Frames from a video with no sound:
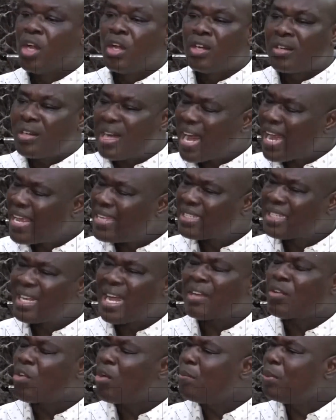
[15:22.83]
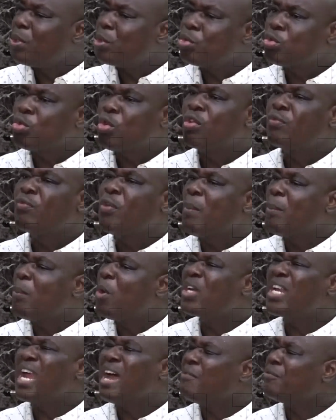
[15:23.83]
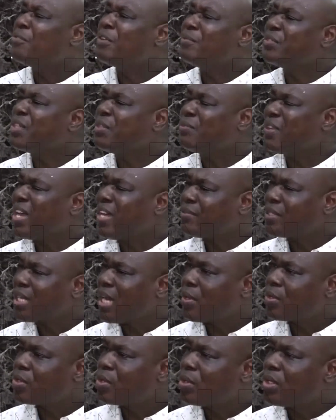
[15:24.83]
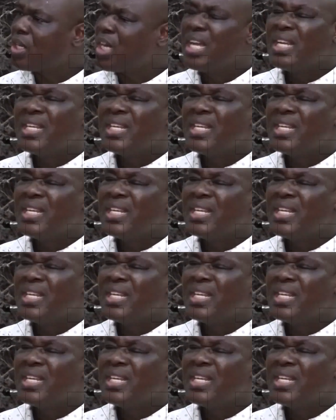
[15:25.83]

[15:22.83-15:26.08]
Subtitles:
rice cannot be sold for more than 55,000,